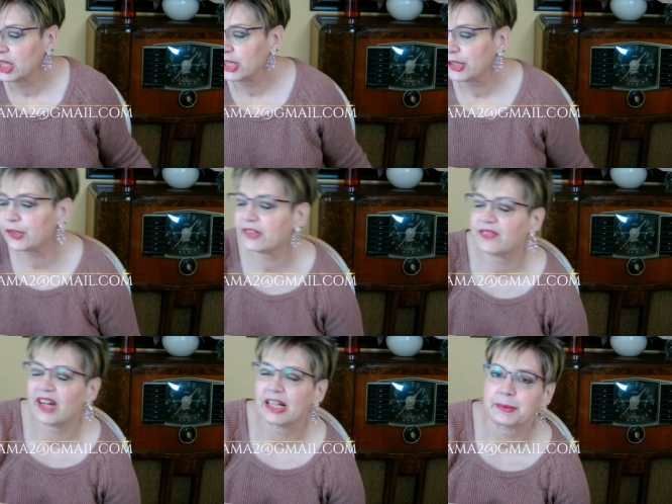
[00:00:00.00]
You can
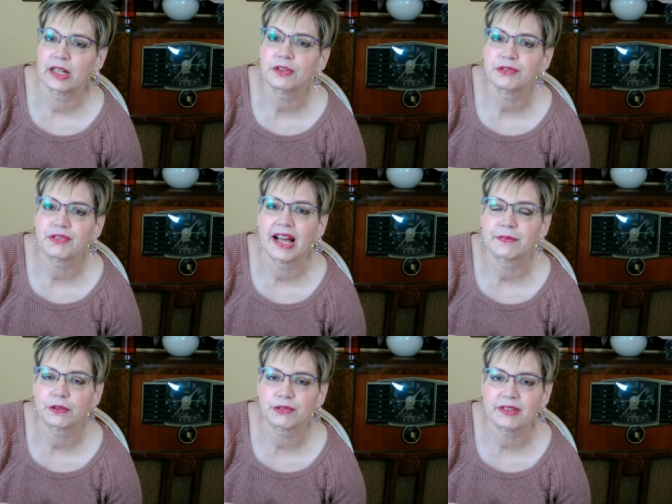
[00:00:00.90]
find me on
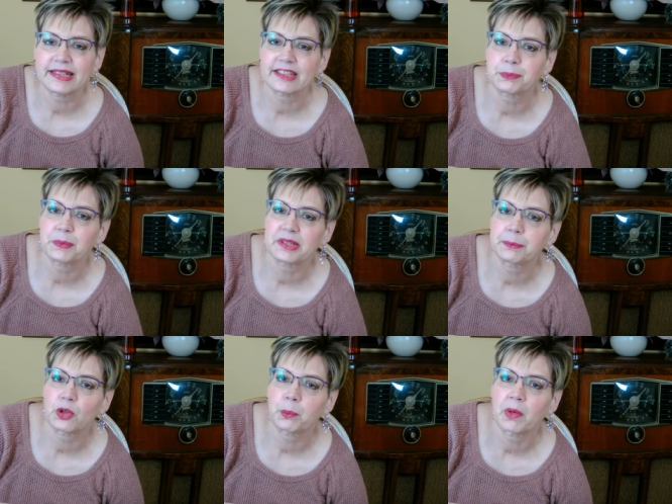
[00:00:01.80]
Ravelry as
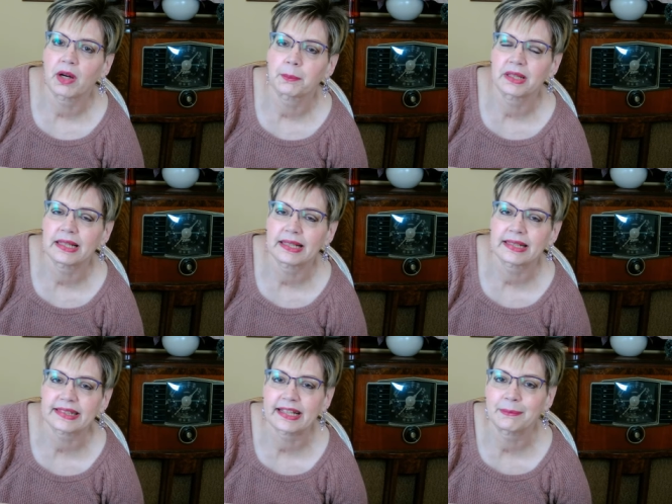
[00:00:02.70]
midmomama,
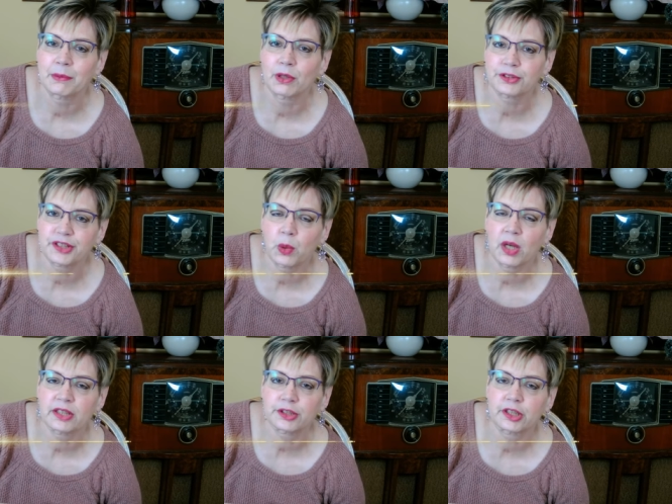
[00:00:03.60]
and I am also
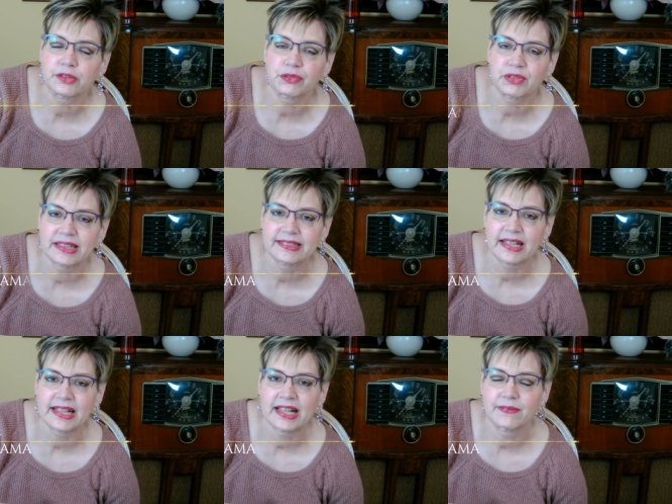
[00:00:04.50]
on Goodreads.
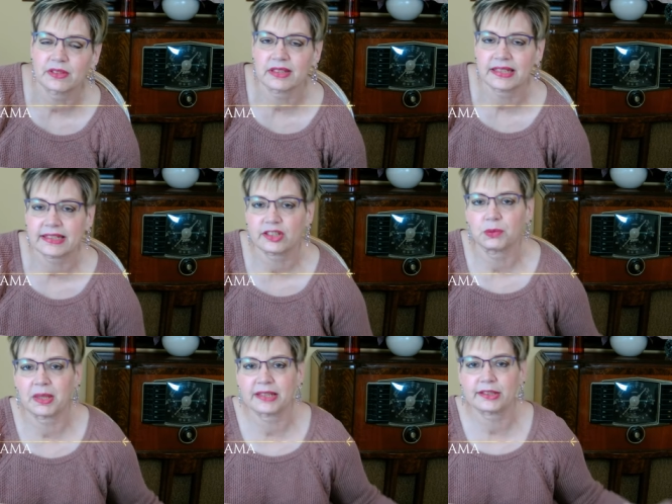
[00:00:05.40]
I have a link to
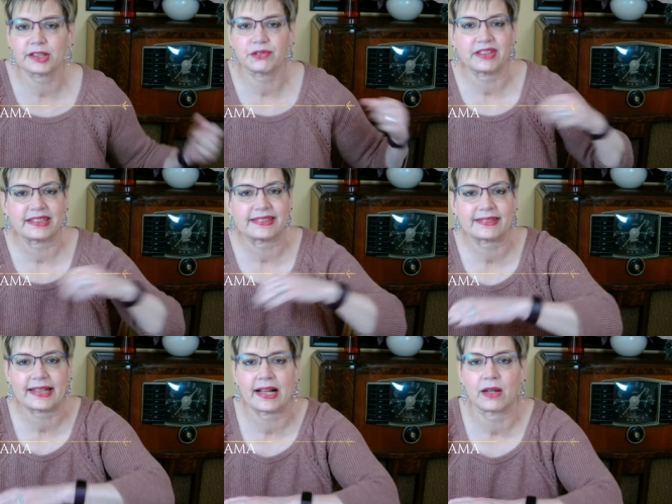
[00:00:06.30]
my Goodreads
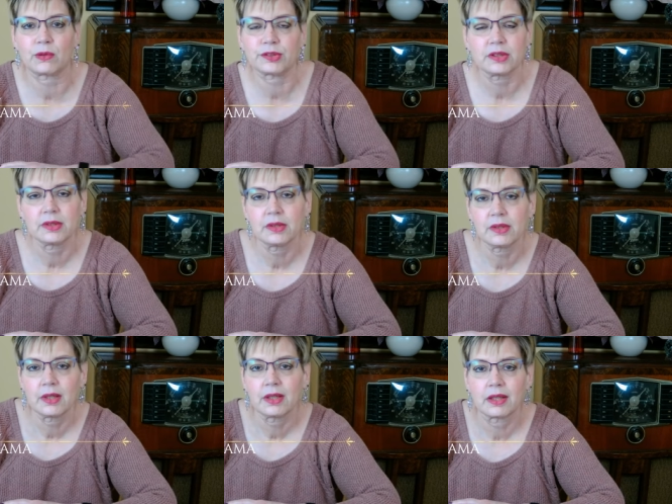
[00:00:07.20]
account
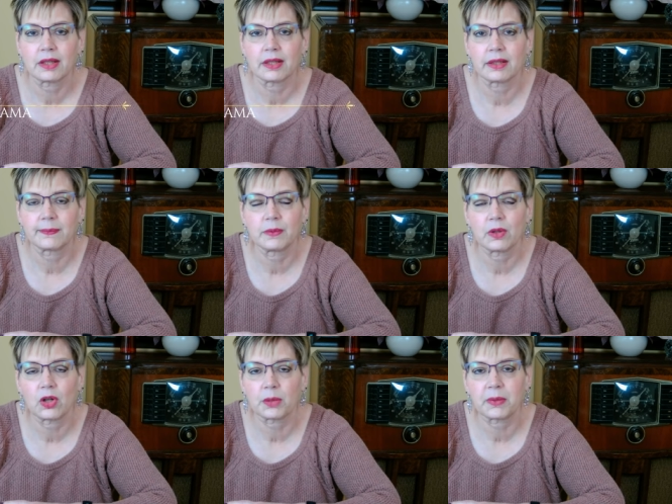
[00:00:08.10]
um,
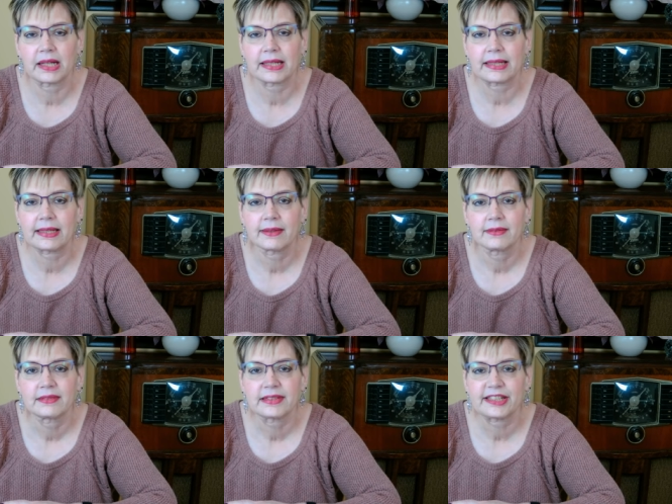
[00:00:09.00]
on my
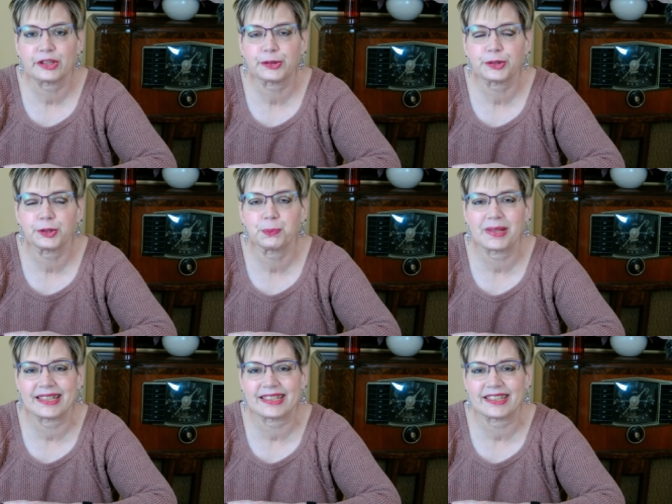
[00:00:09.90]
YouTube
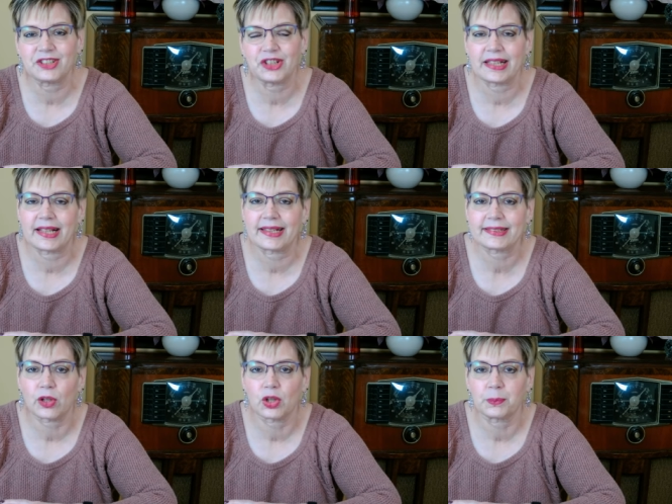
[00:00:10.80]
page and
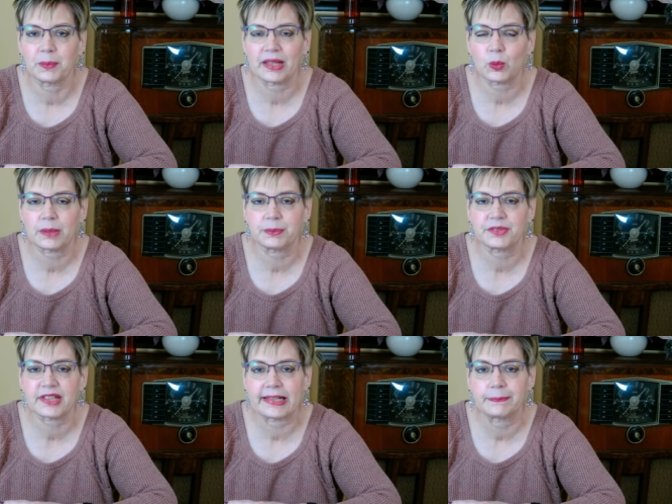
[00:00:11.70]
on my
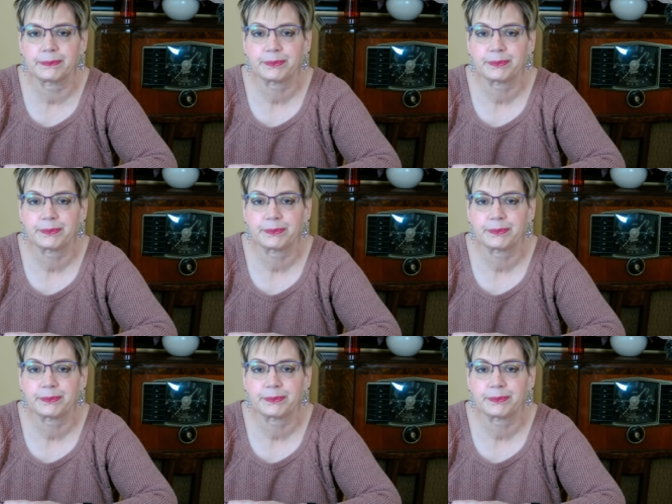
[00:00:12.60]
website.